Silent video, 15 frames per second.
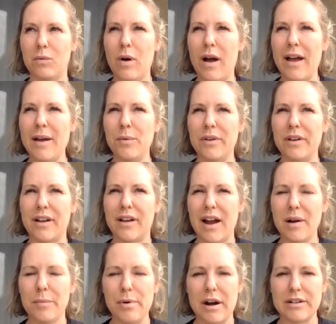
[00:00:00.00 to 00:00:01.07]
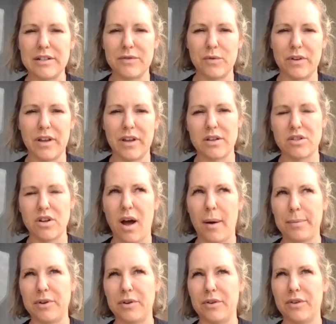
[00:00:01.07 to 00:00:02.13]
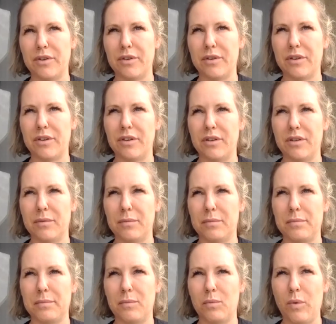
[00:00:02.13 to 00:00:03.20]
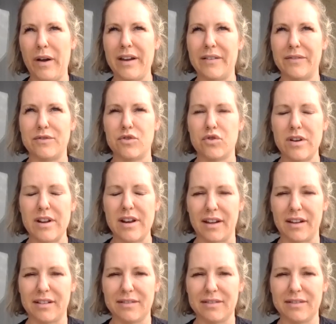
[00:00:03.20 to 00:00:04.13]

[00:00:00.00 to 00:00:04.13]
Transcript: why would a chiropractor want to adopt your your way of treating?